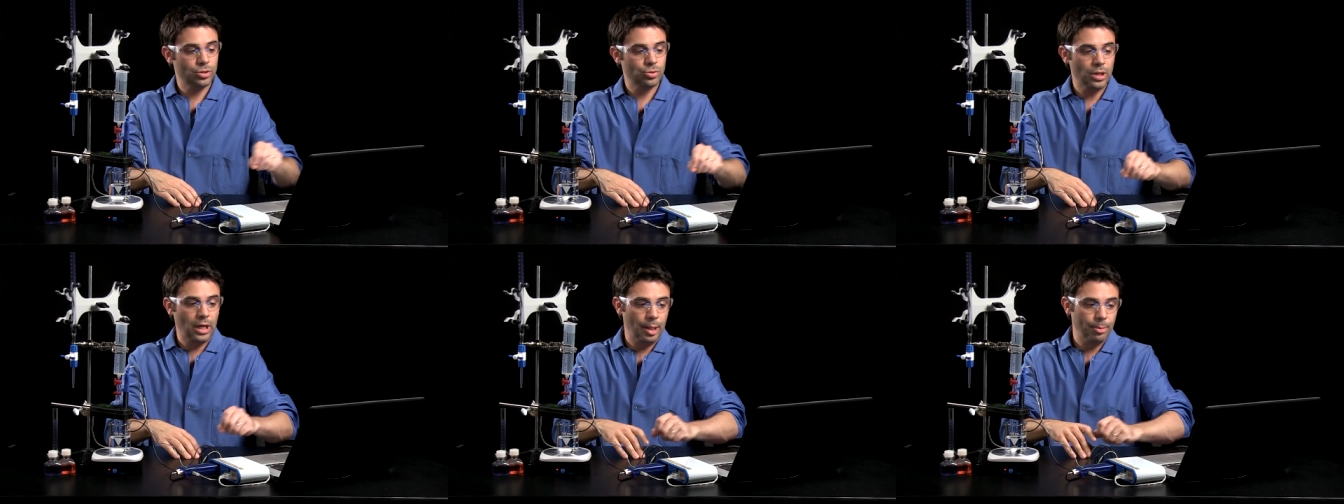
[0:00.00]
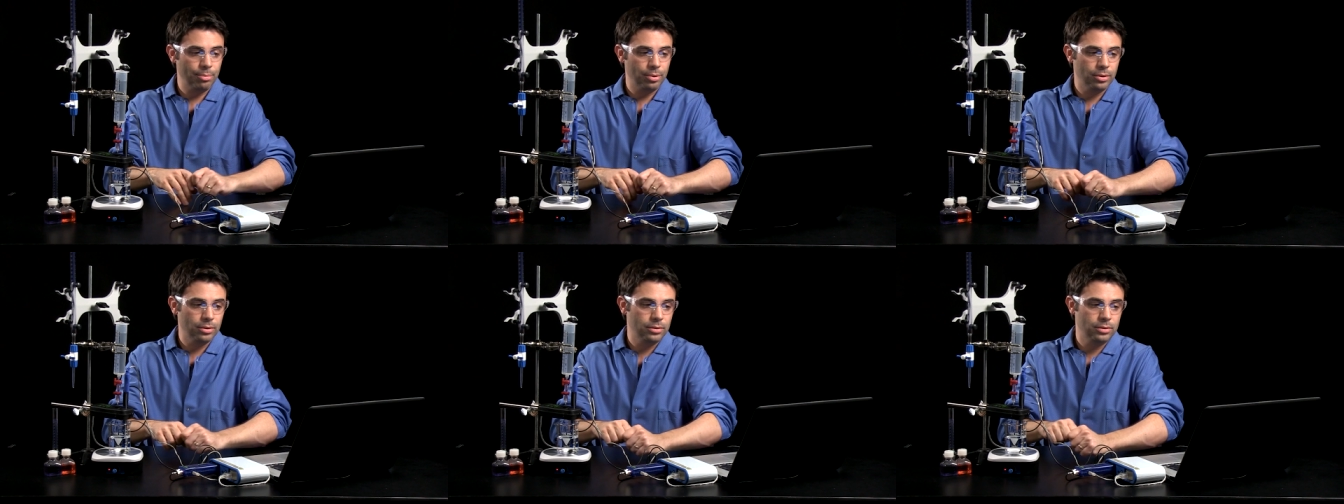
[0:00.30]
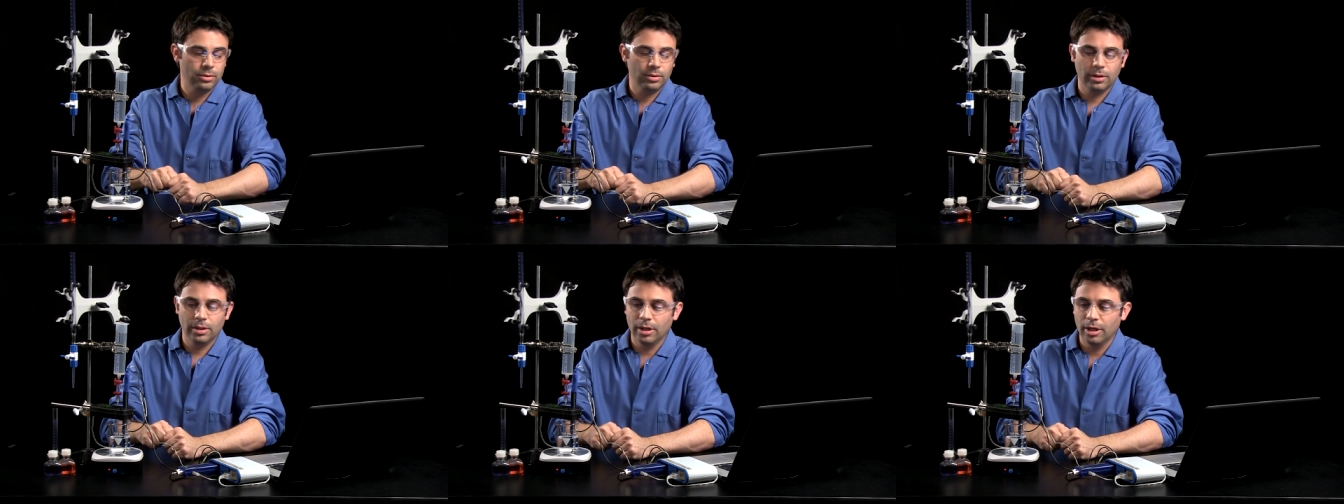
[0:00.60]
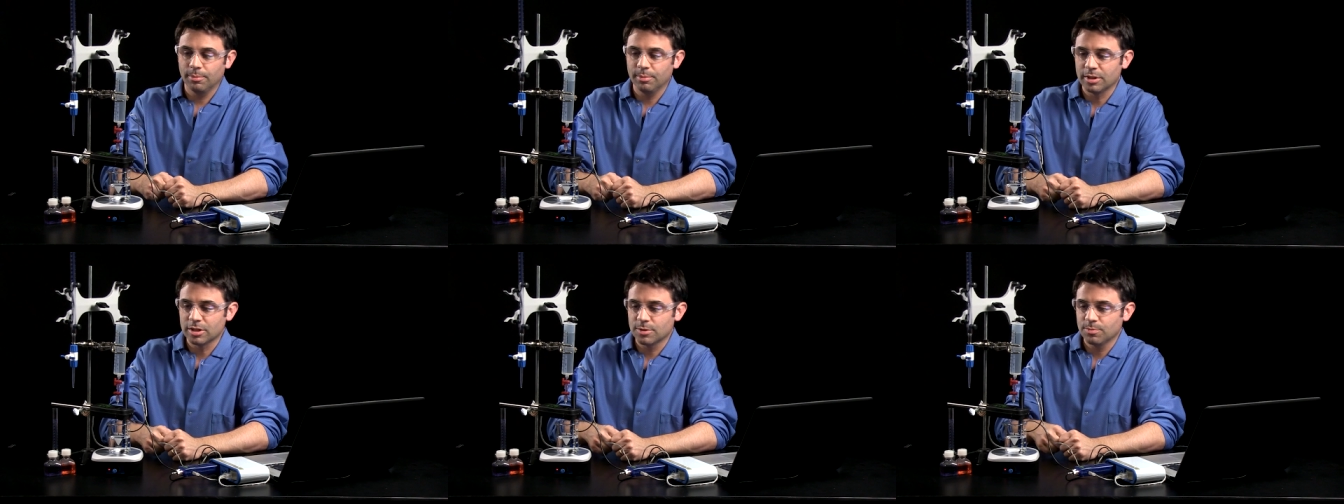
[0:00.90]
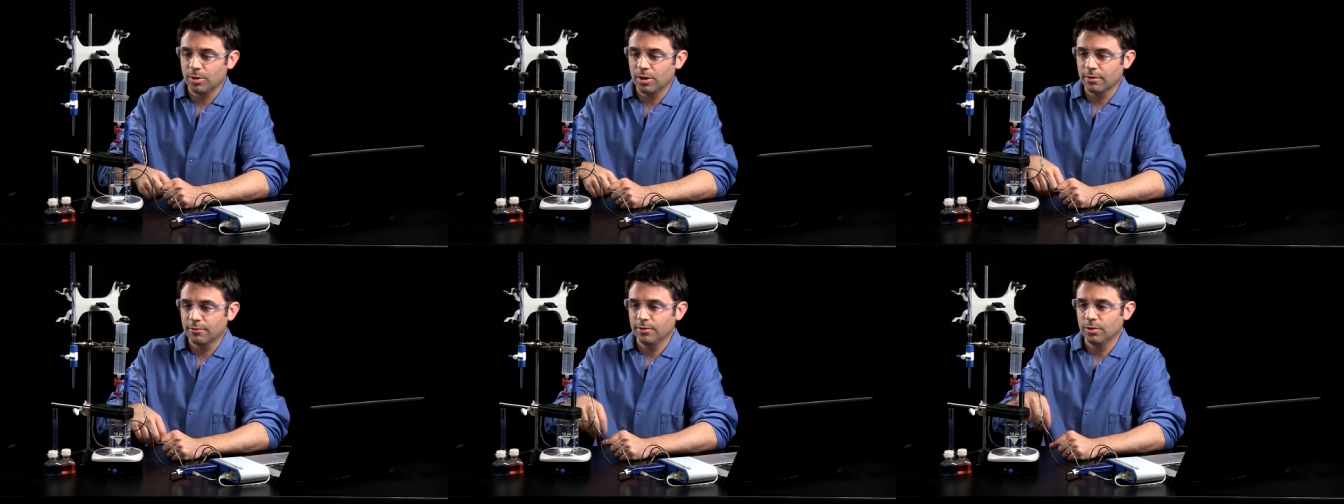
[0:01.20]
a drop um, in
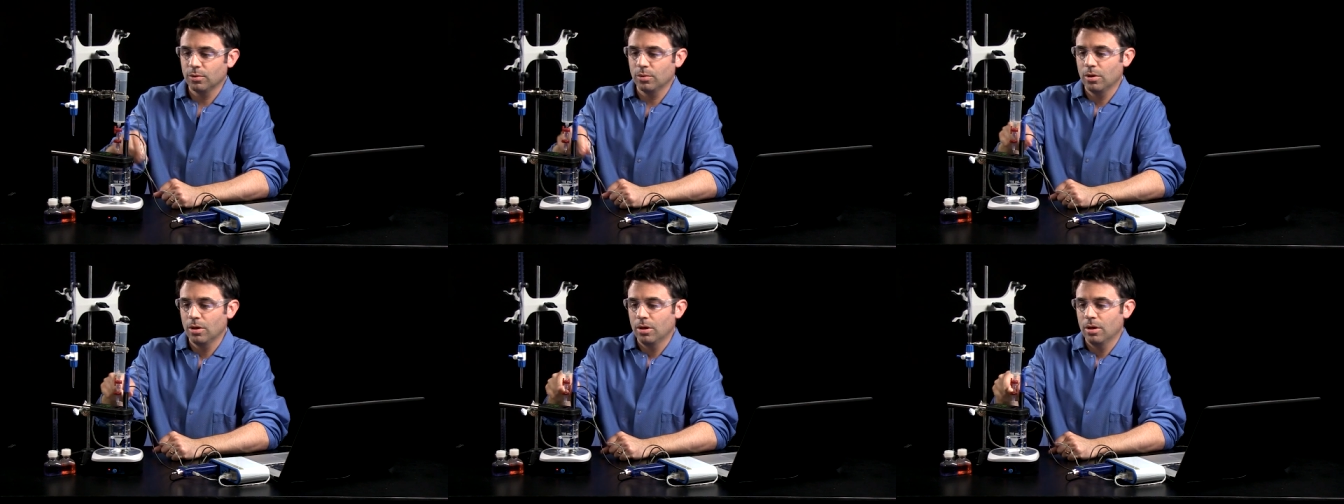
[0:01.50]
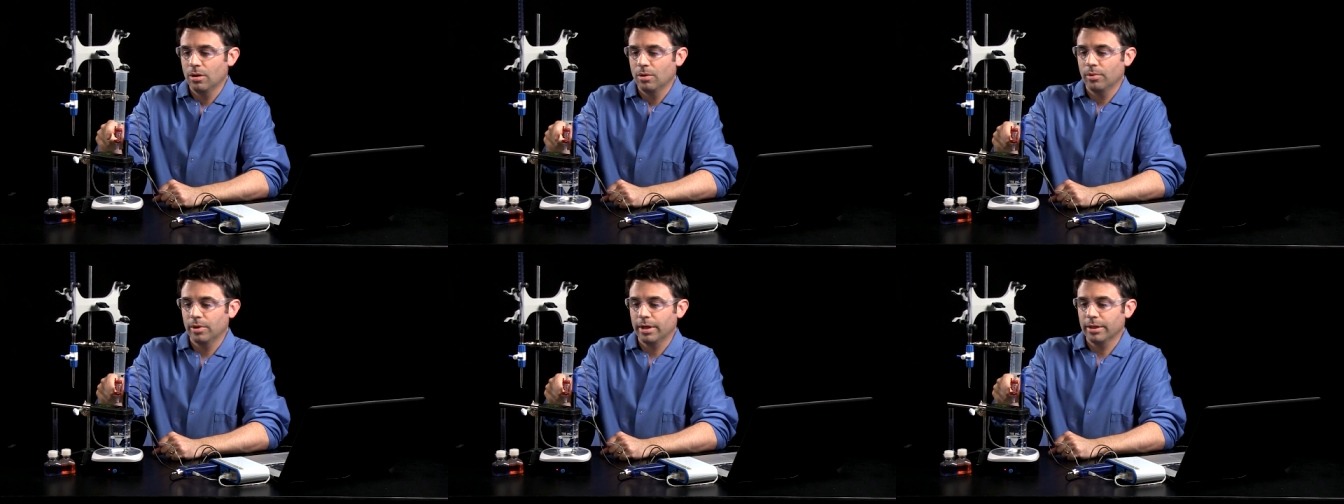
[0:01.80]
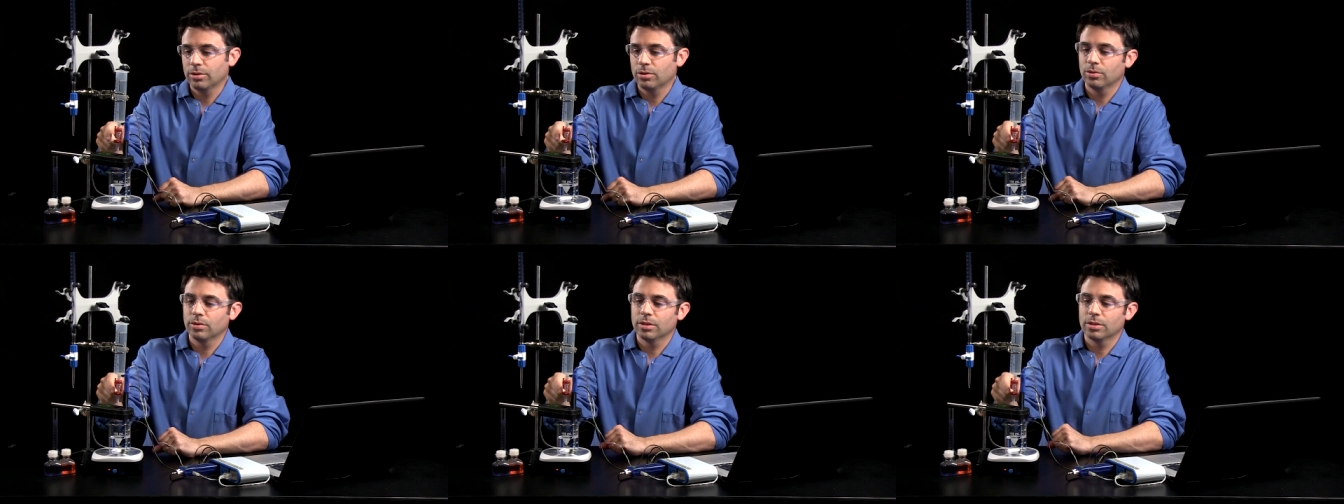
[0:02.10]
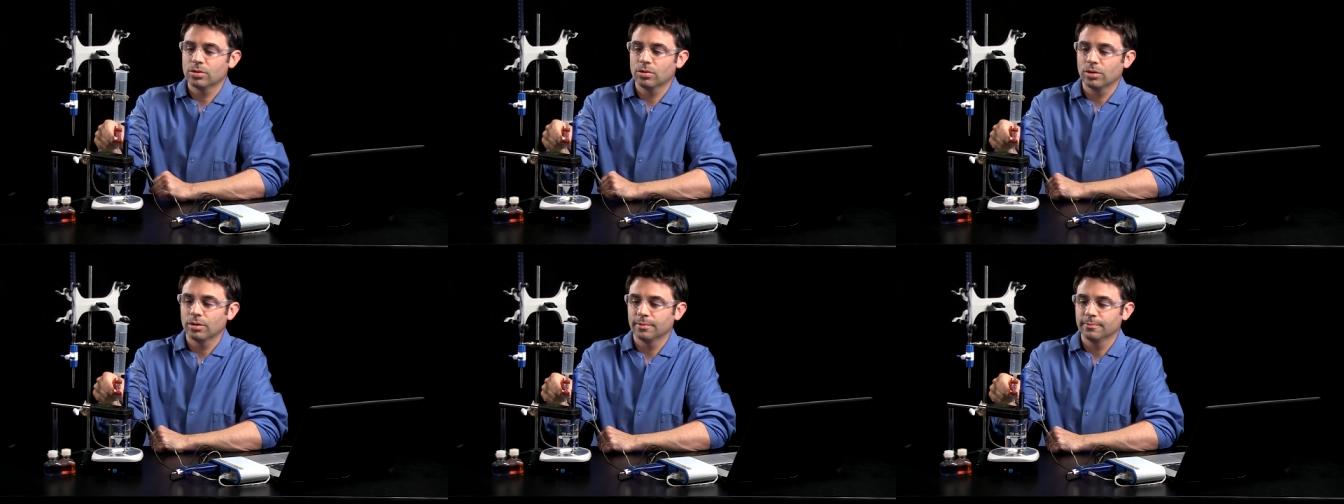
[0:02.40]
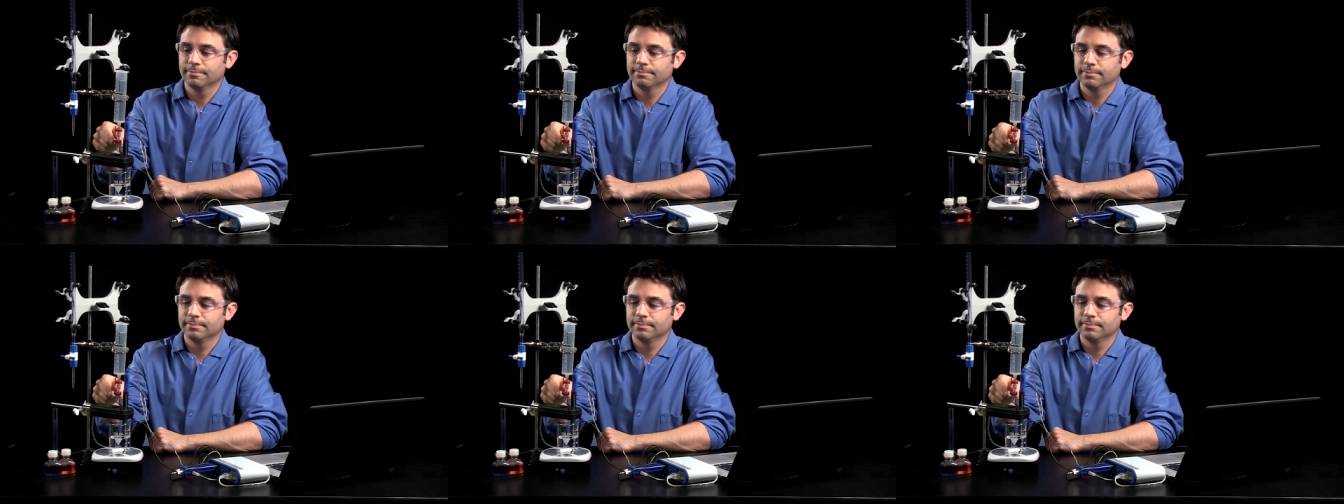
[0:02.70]
SPARKvue when I turn this on.